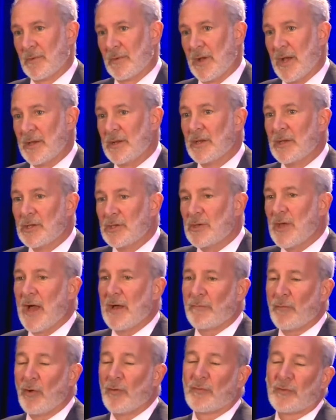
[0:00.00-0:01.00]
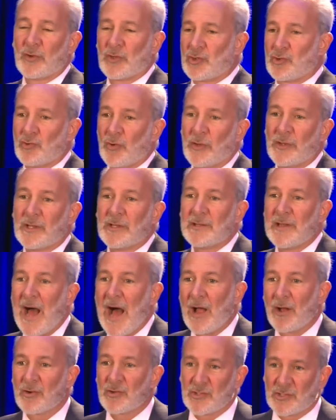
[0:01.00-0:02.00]
Right? You have over a trillion
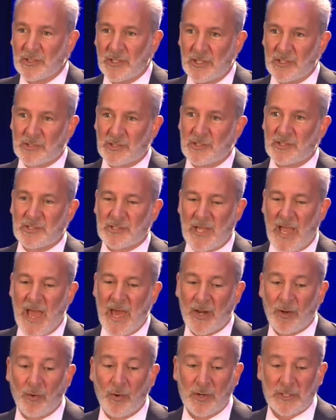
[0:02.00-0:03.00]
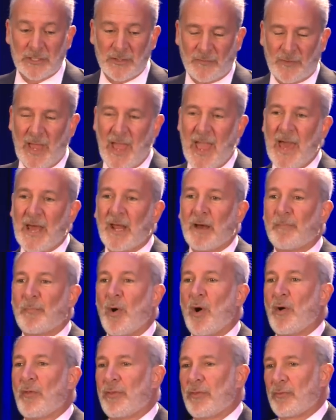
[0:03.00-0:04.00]
dollars in each of these categories. If you add up
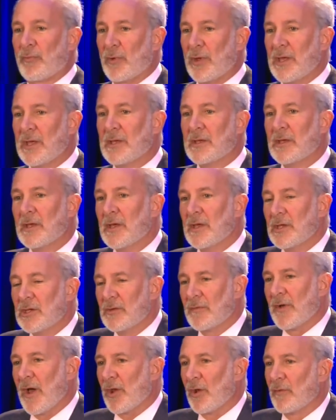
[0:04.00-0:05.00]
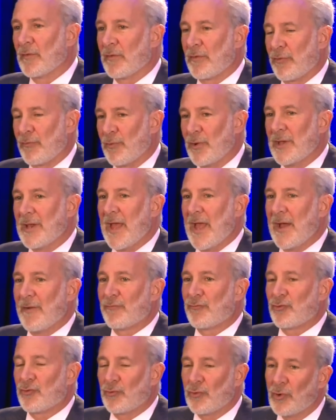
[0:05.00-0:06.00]
all three, you've got over three and a
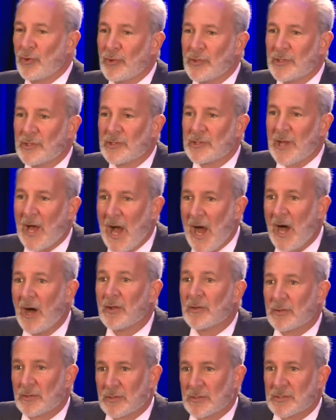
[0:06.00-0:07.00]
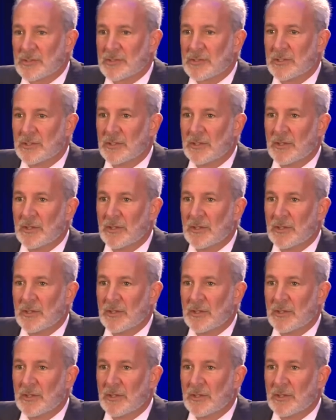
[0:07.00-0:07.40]
half trillion dollars